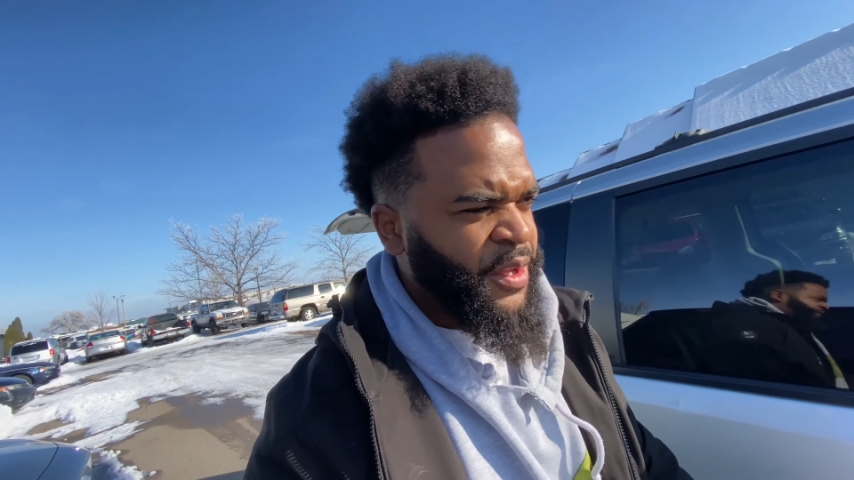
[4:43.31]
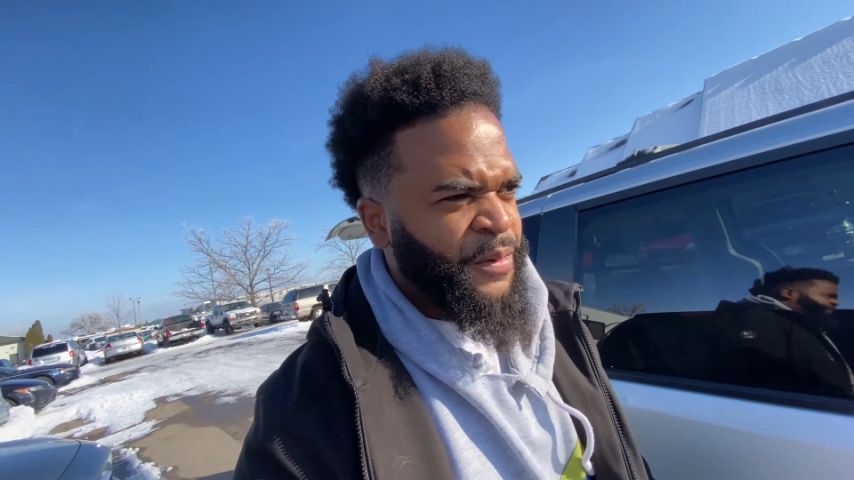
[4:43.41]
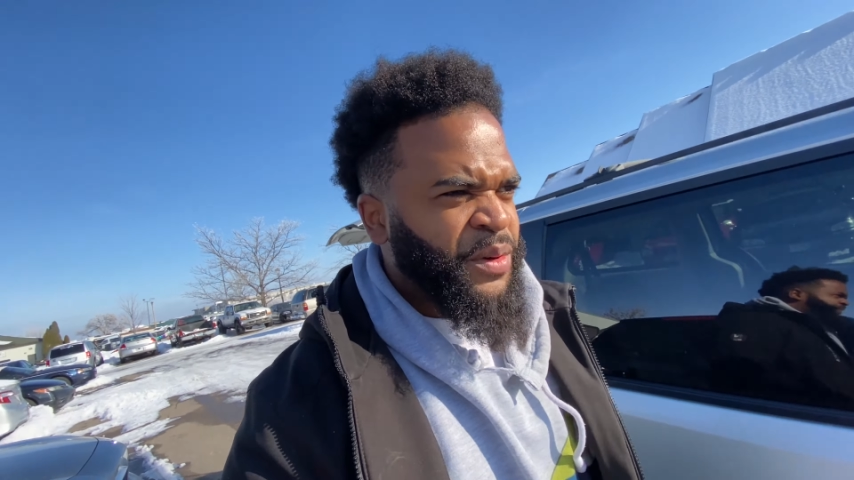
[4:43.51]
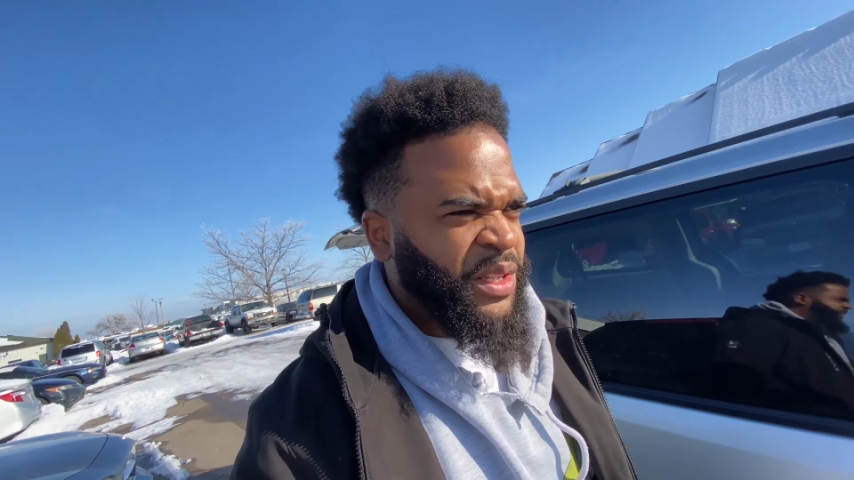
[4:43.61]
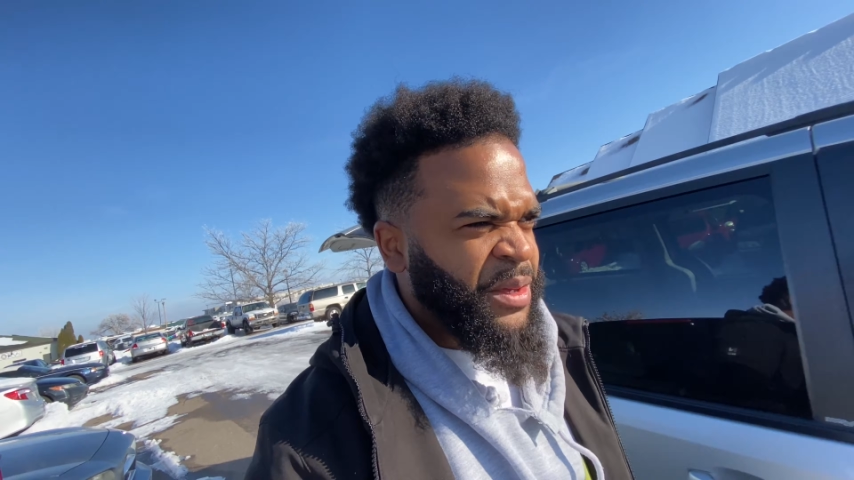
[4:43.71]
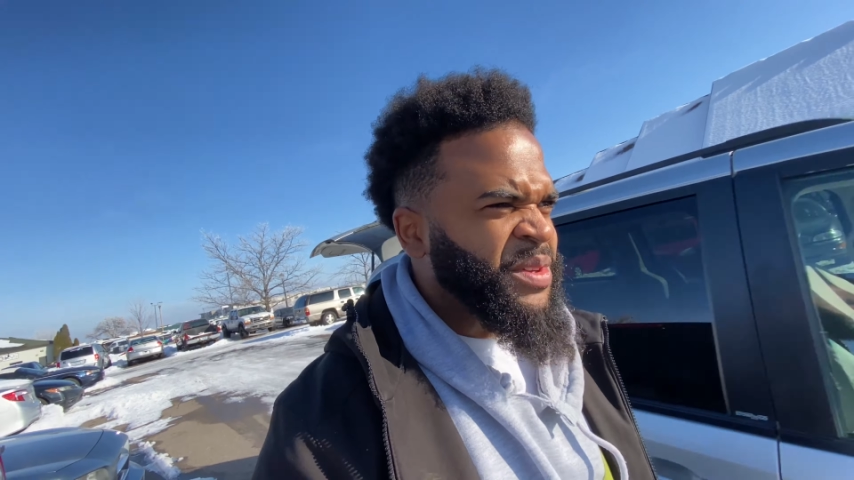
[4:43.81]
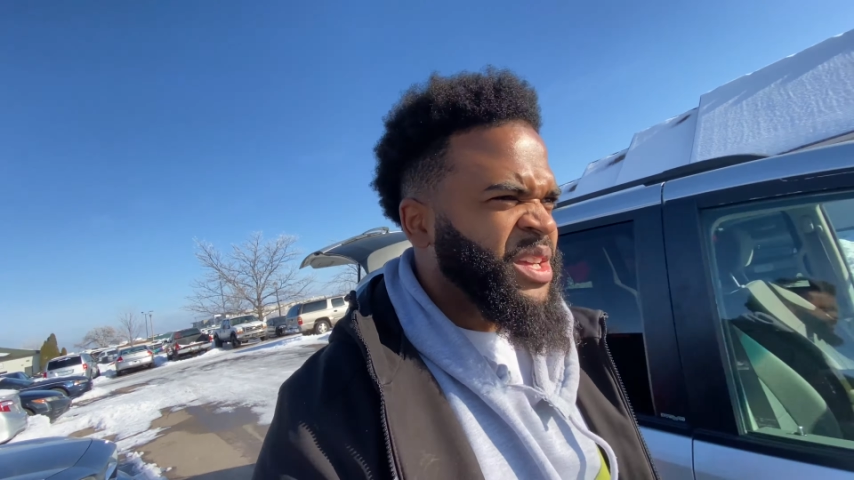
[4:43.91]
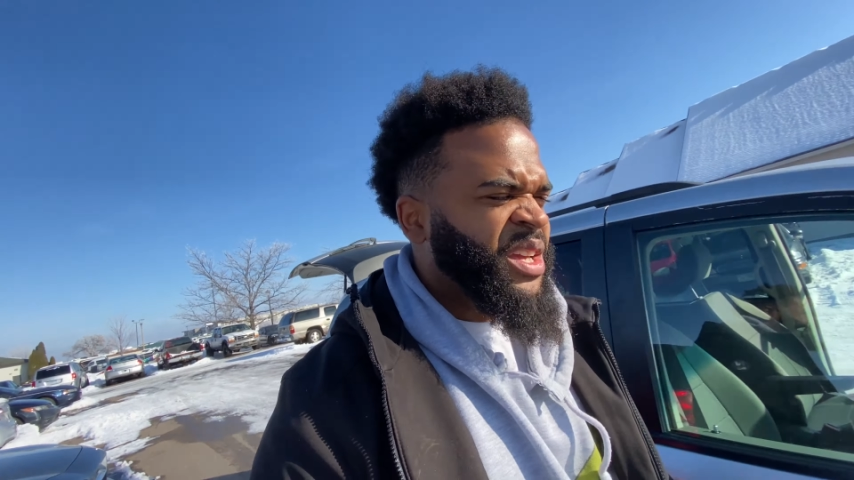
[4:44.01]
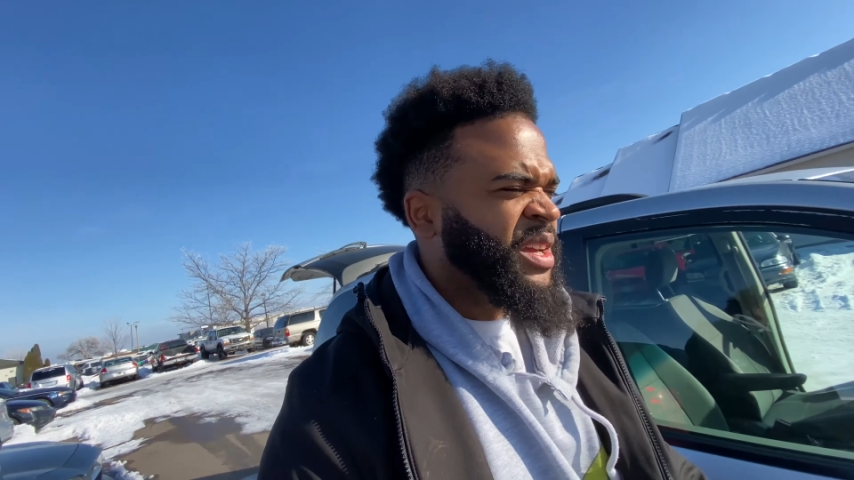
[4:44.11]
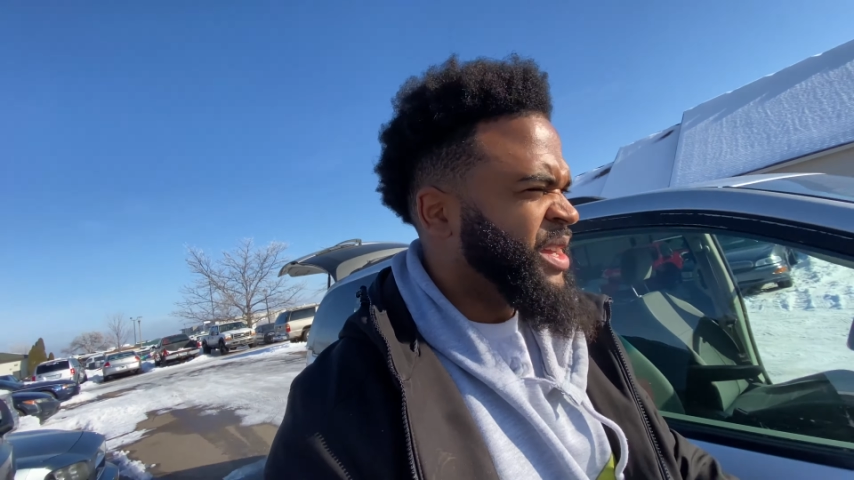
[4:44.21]
But let
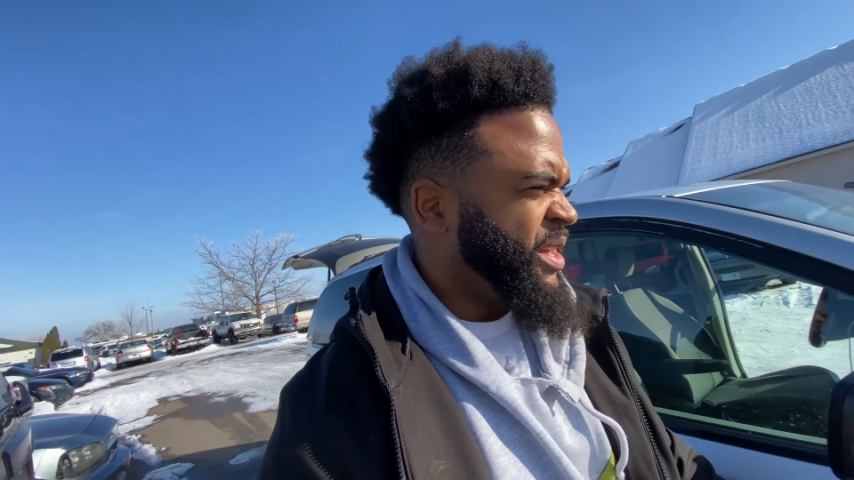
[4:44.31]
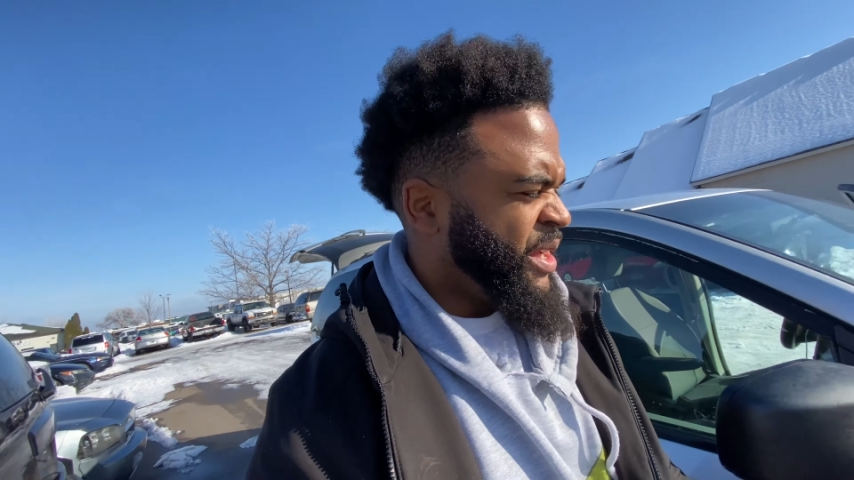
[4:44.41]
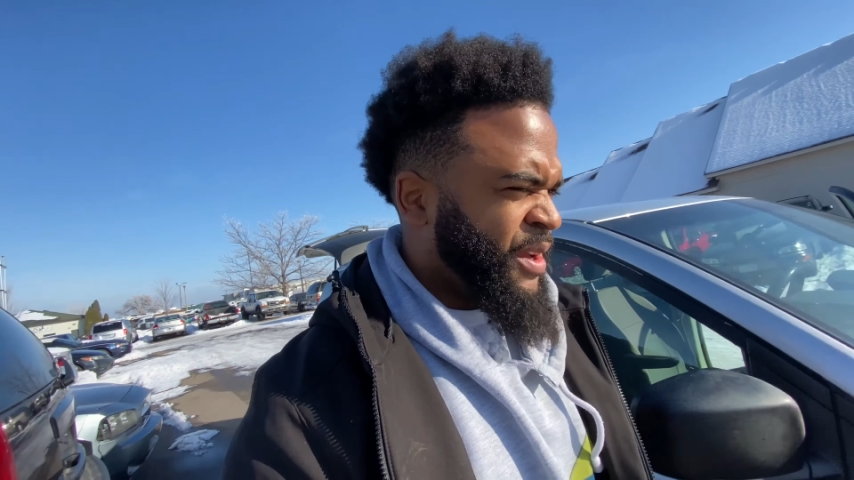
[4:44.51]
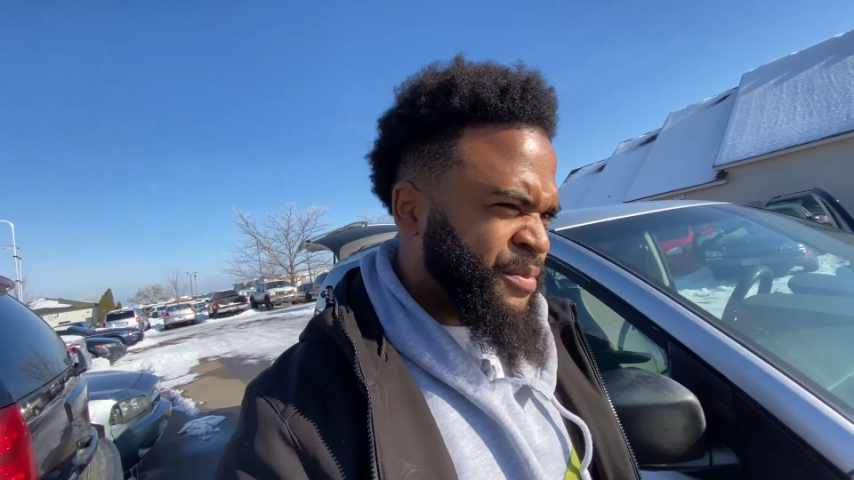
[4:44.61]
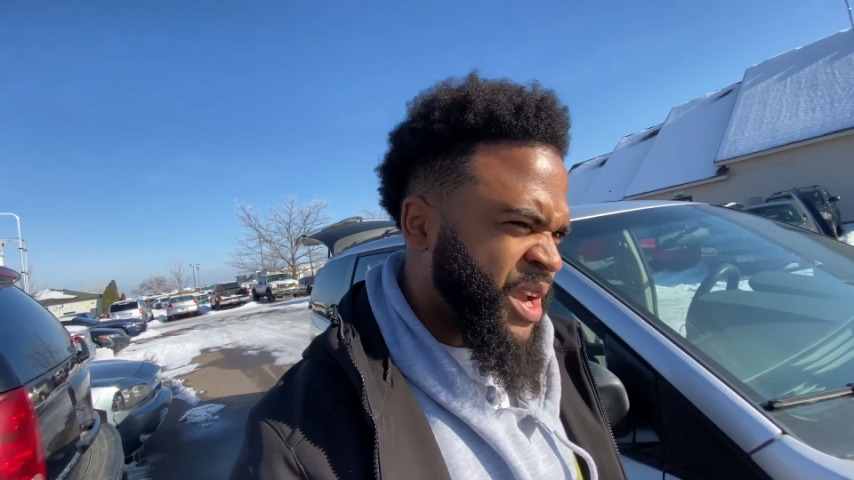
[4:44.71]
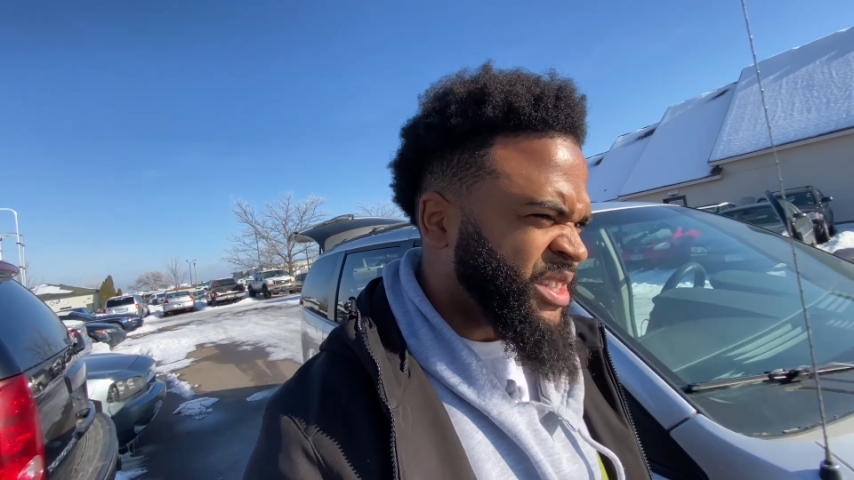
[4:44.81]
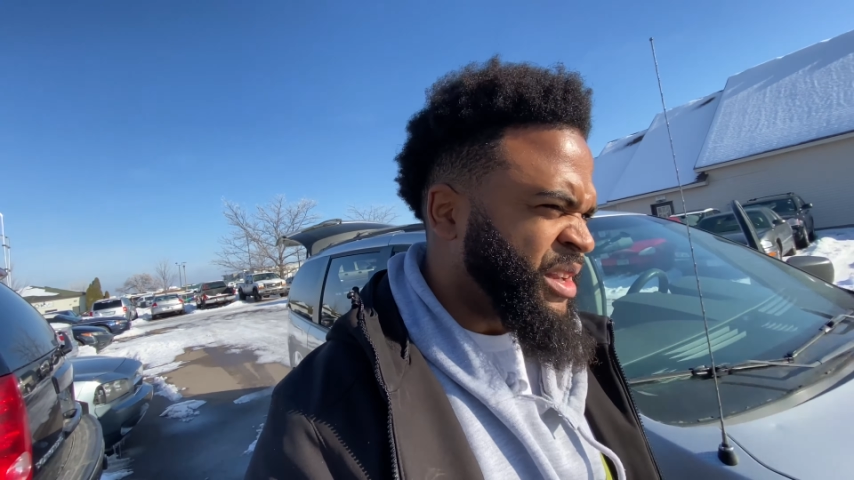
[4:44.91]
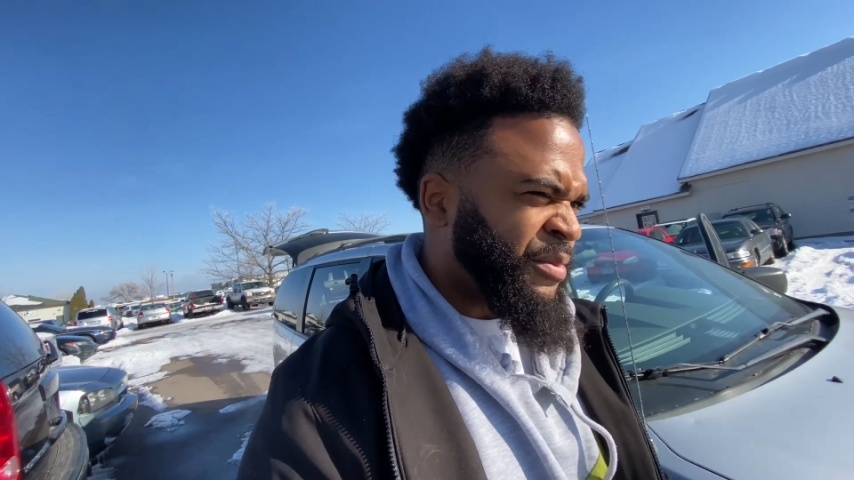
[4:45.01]
me, basically